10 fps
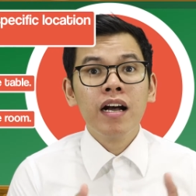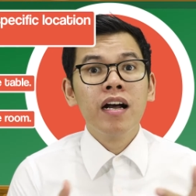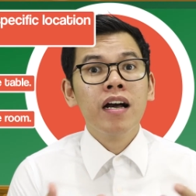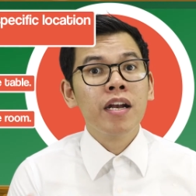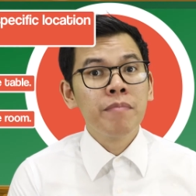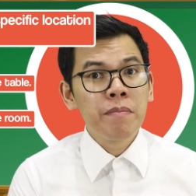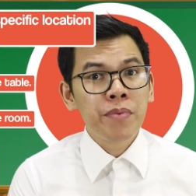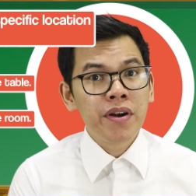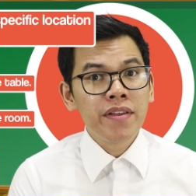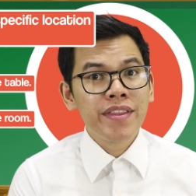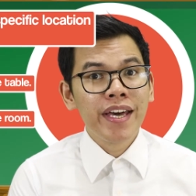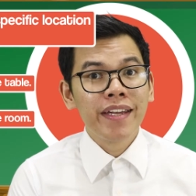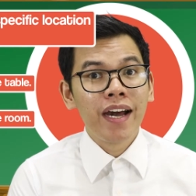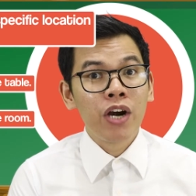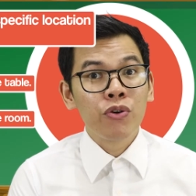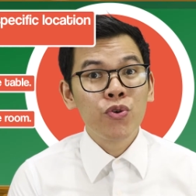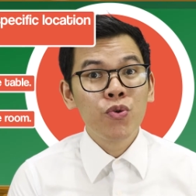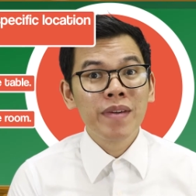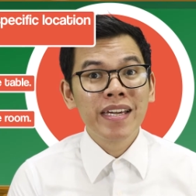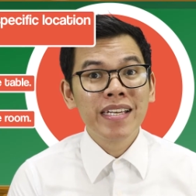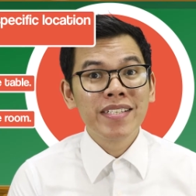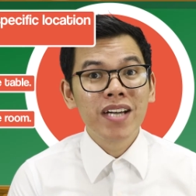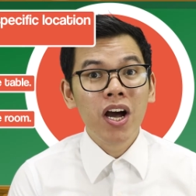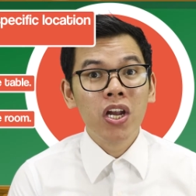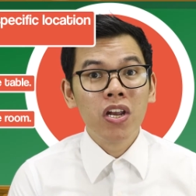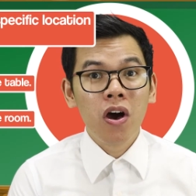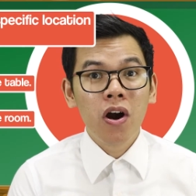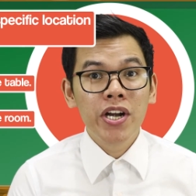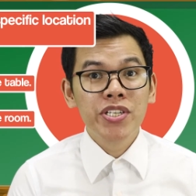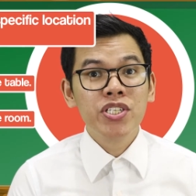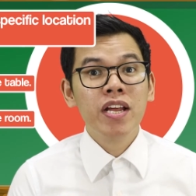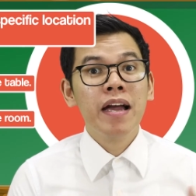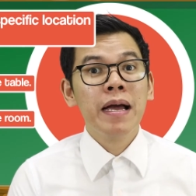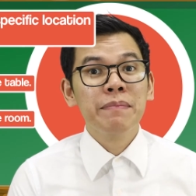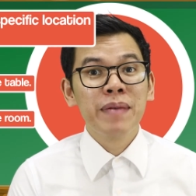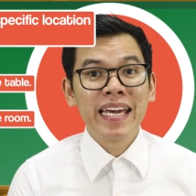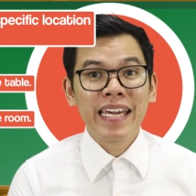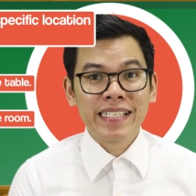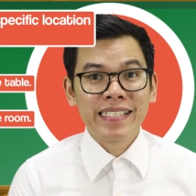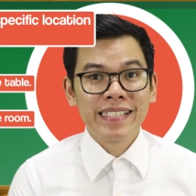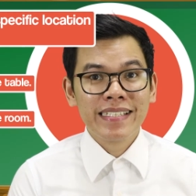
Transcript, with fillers: Remember that a room is a large place.